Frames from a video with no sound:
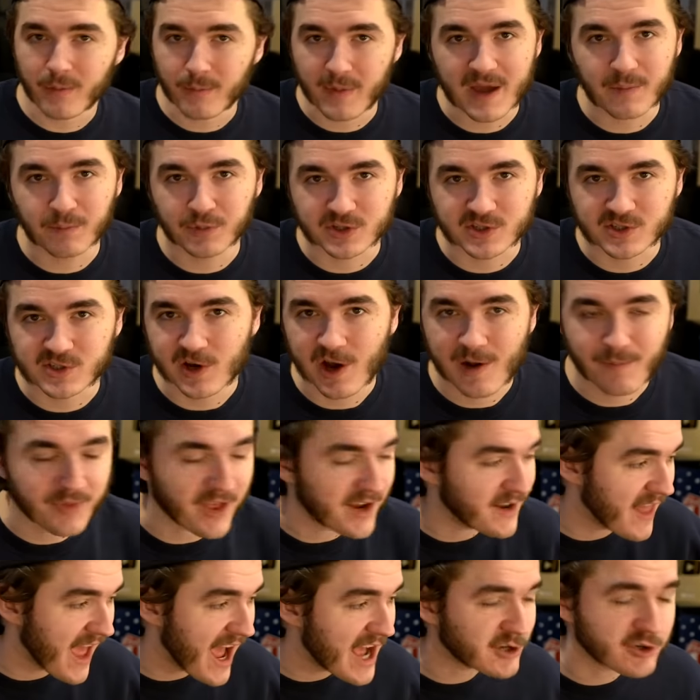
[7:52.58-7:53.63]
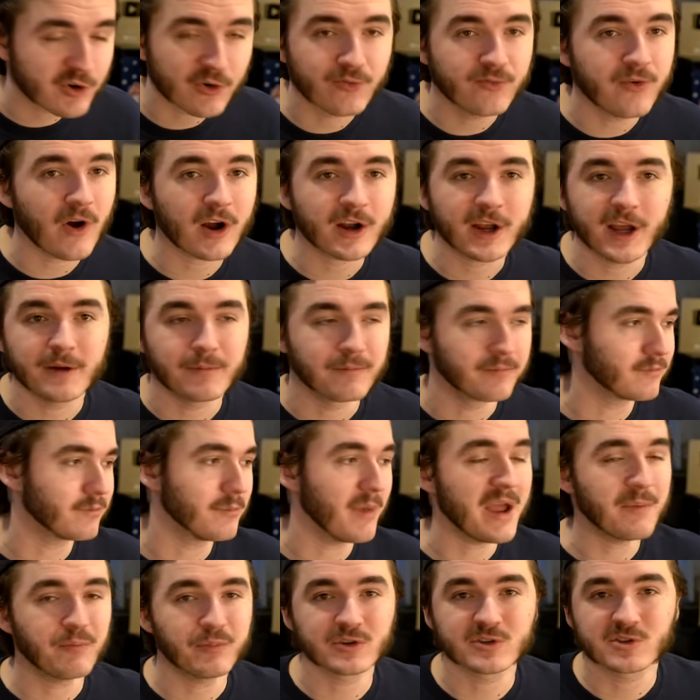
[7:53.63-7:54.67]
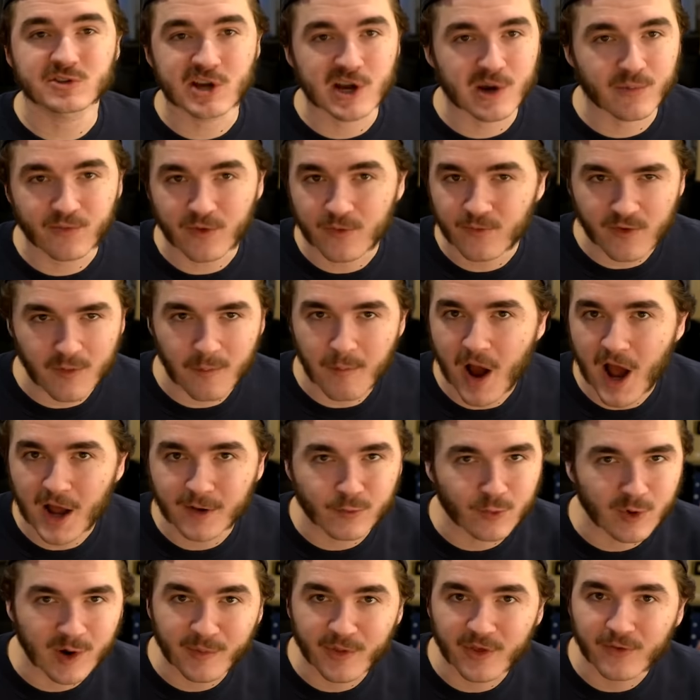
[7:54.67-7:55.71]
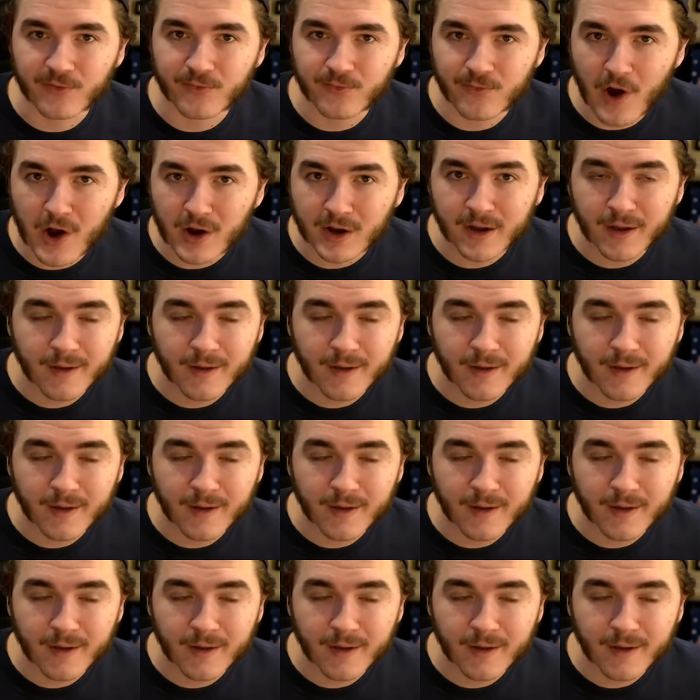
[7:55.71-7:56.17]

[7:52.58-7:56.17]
maple syrup, that natural fucking maple syrup from Vermont, wherever the fuck.